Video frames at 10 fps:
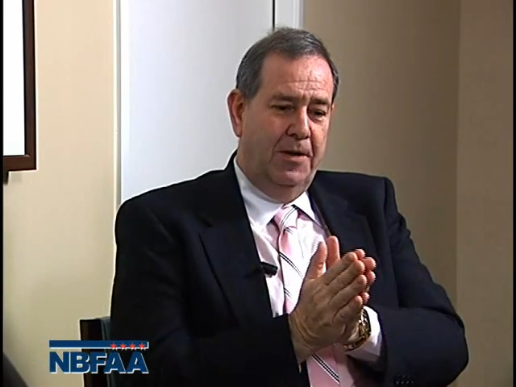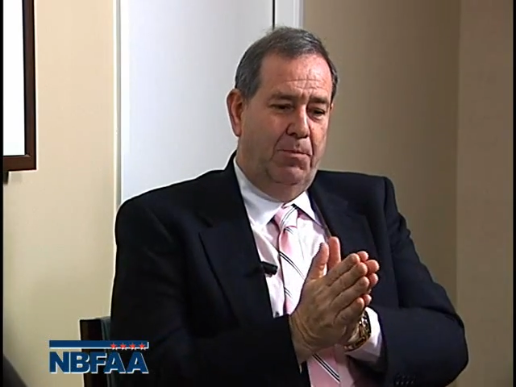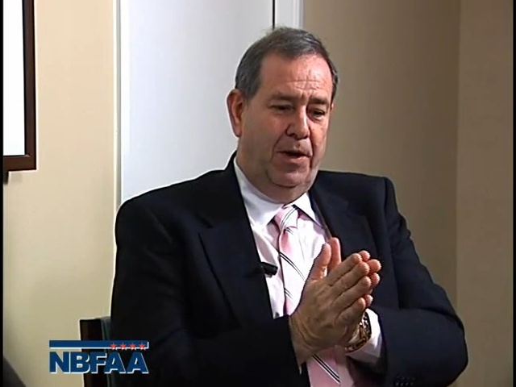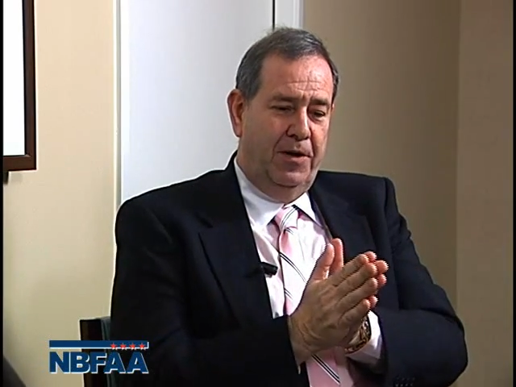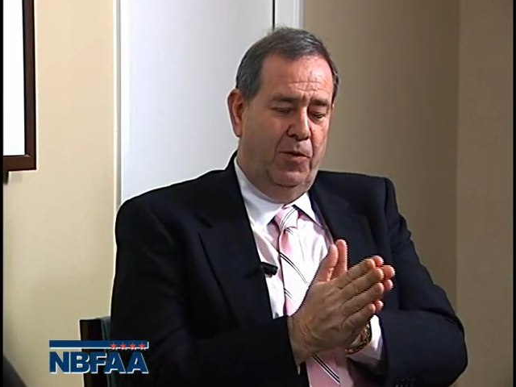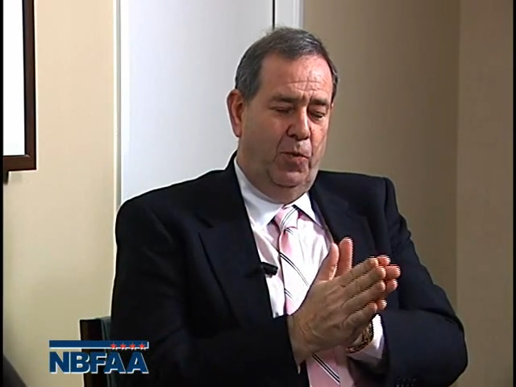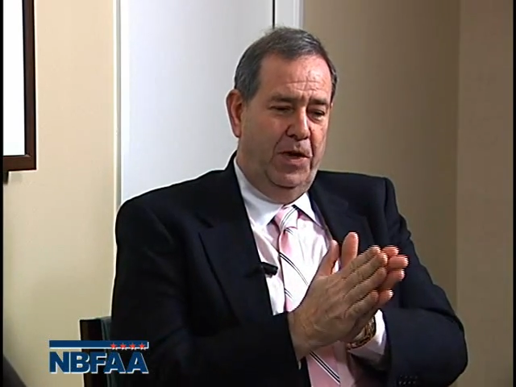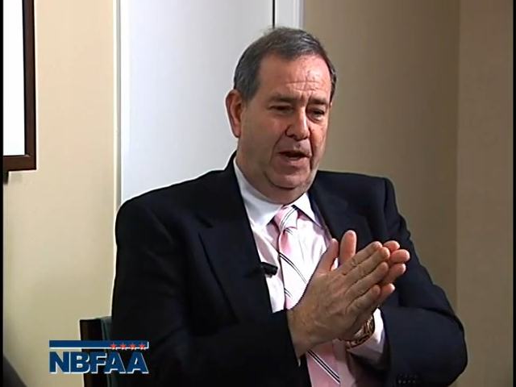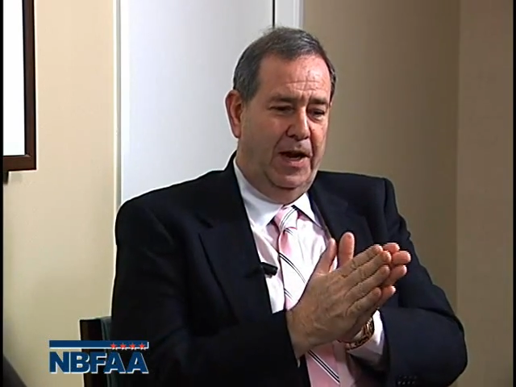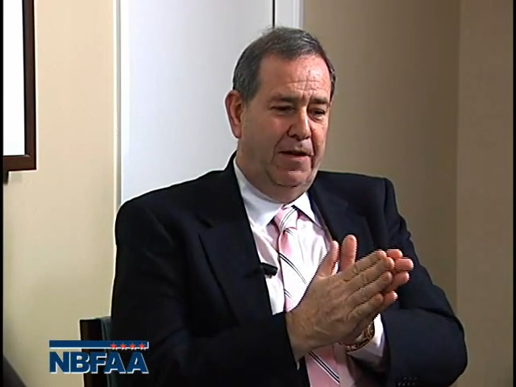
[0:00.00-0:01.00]
But we
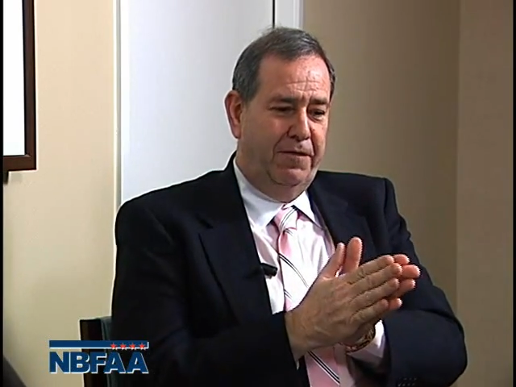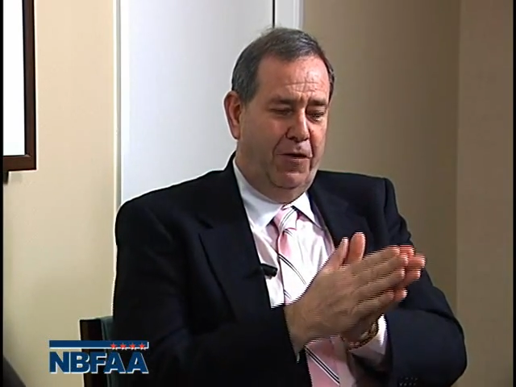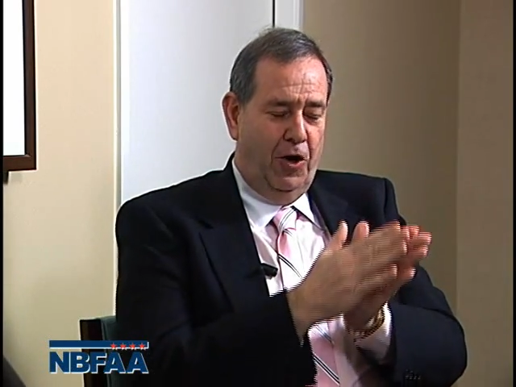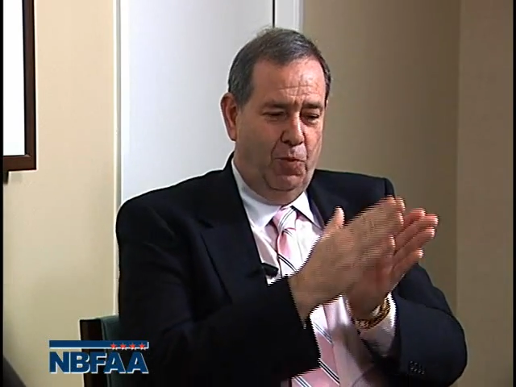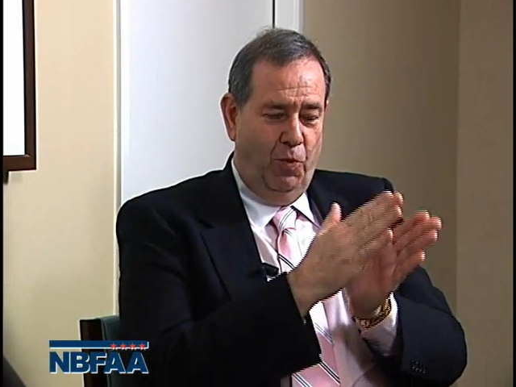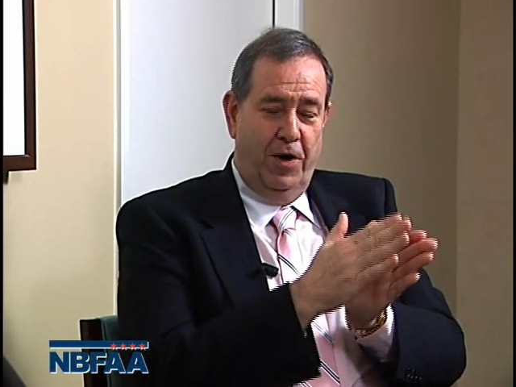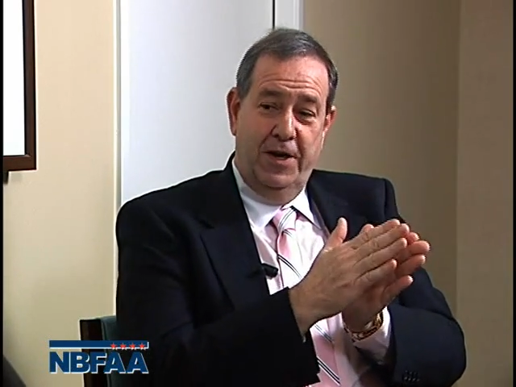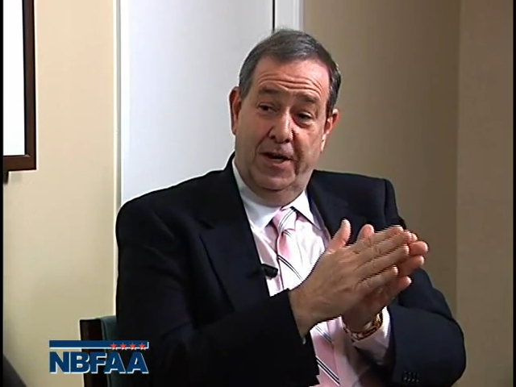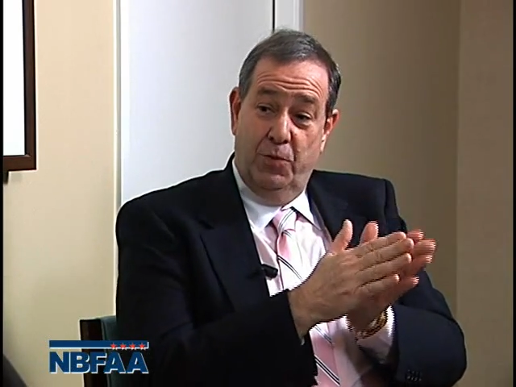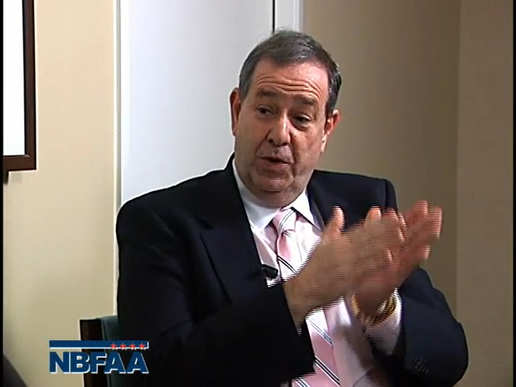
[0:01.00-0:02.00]
have, on one
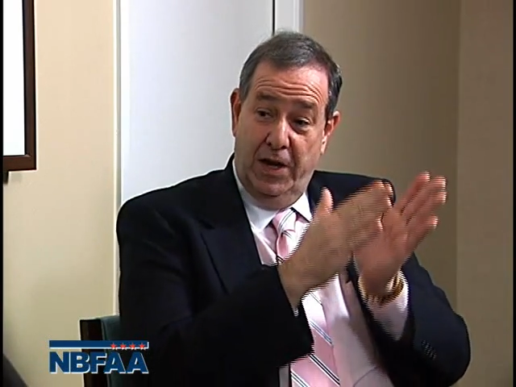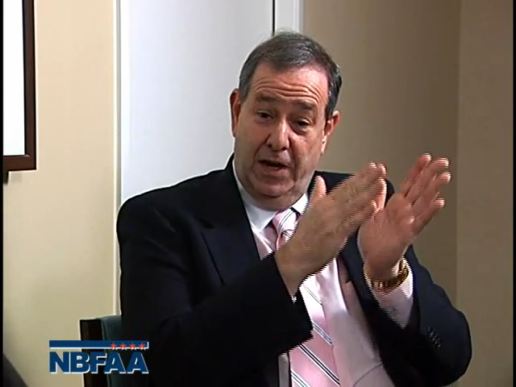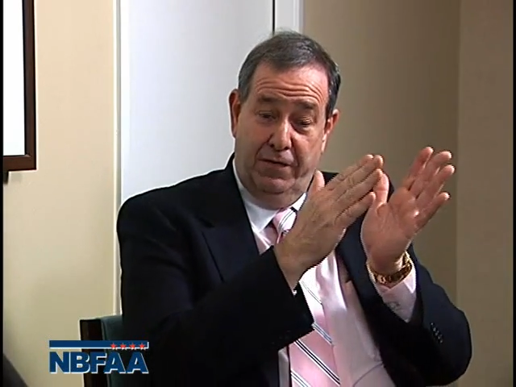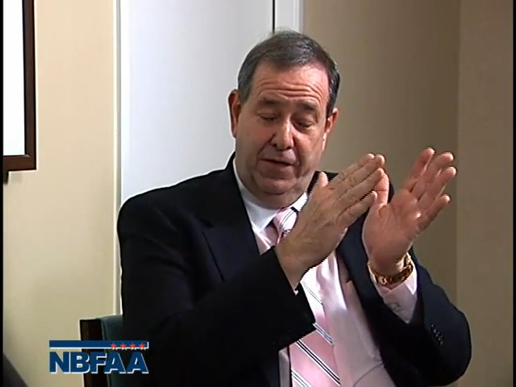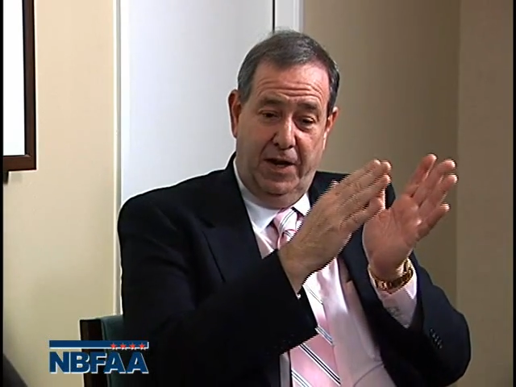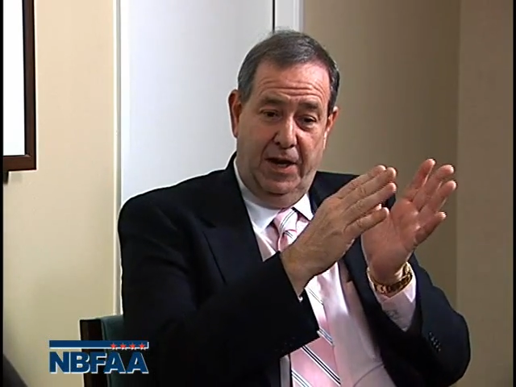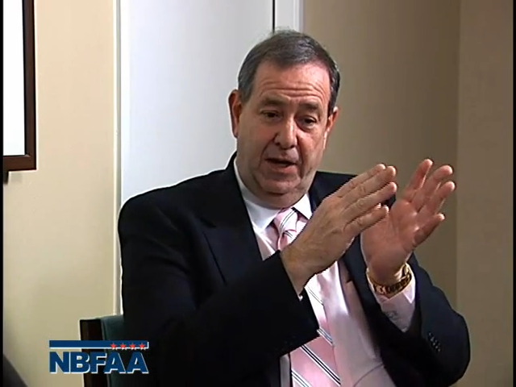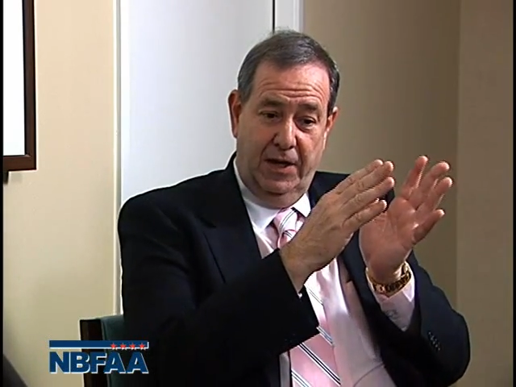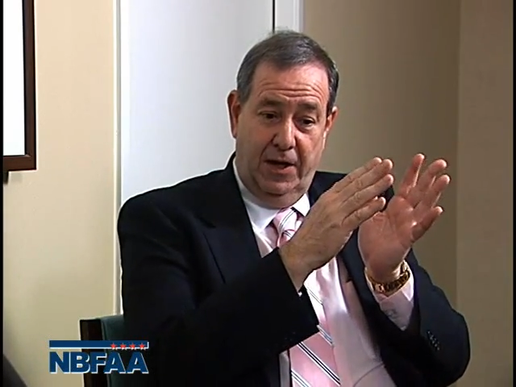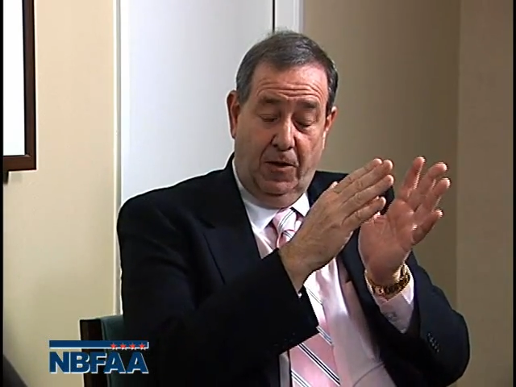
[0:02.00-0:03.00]
hand, we have
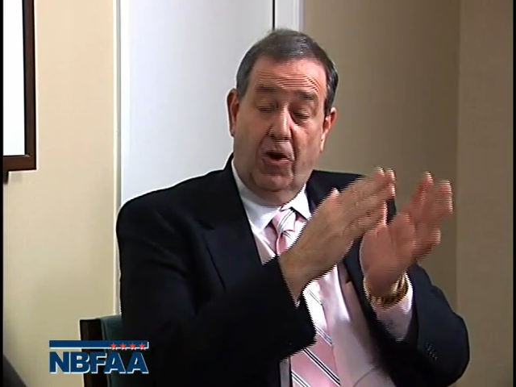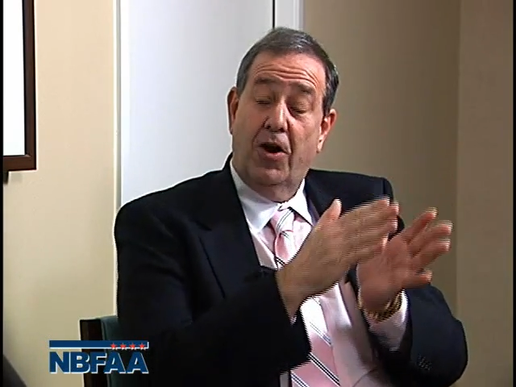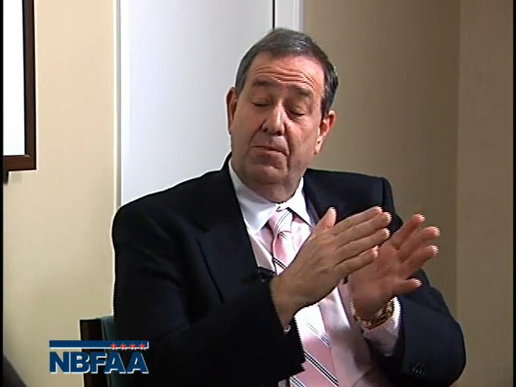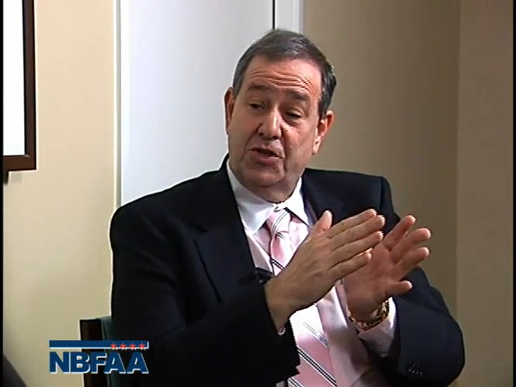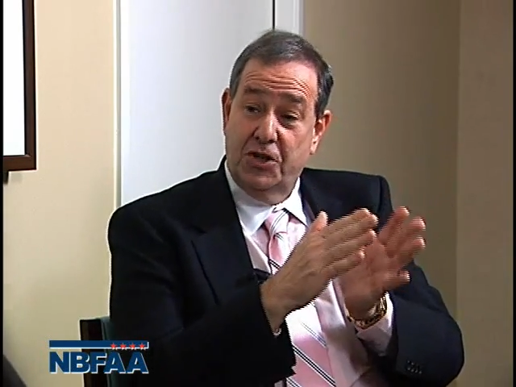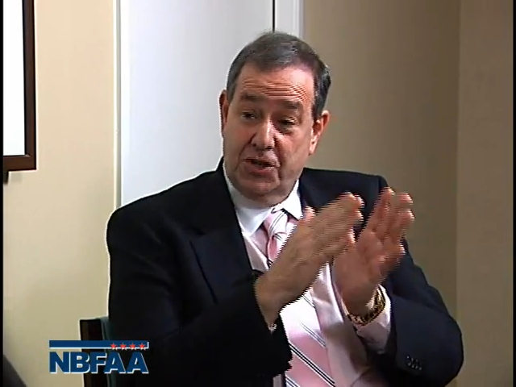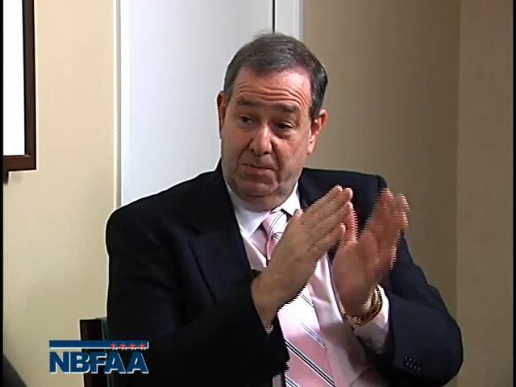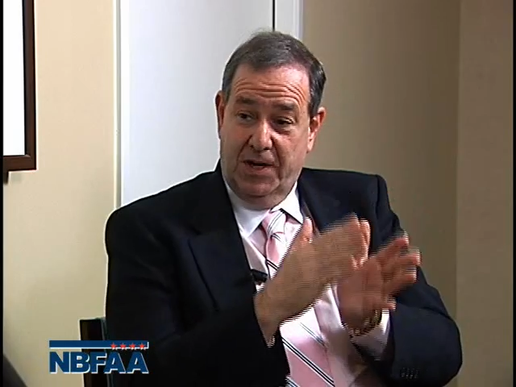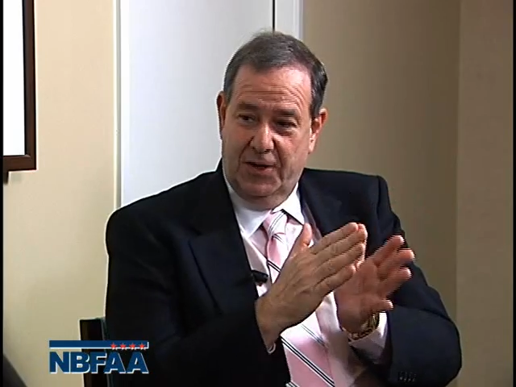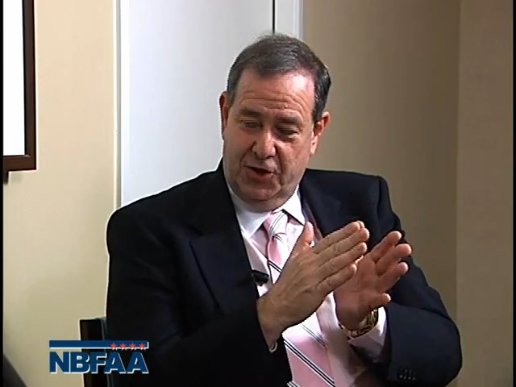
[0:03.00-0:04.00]
an alarm system
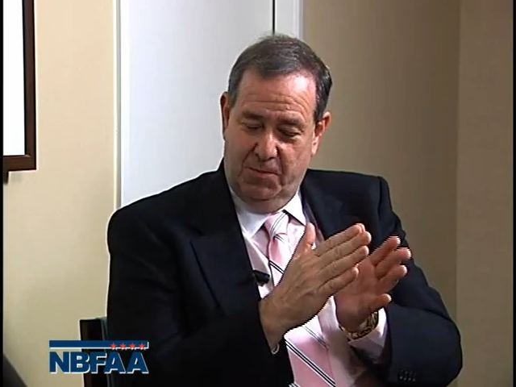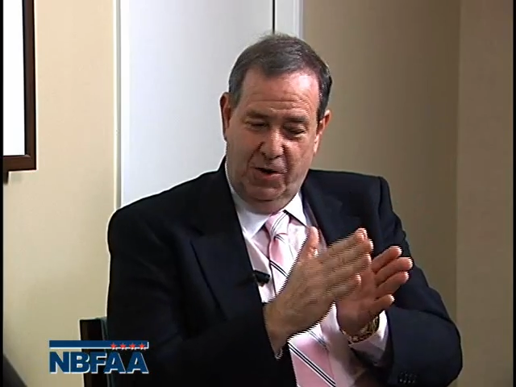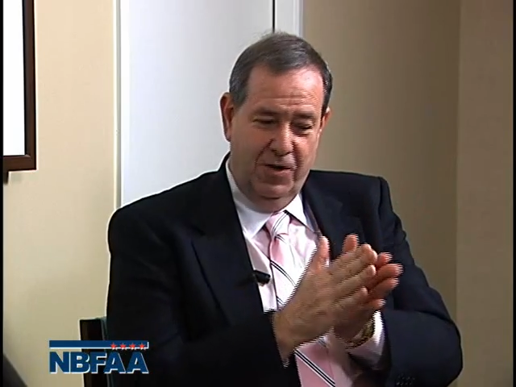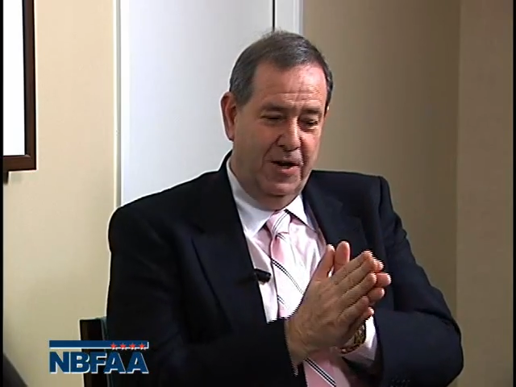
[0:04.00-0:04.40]
customer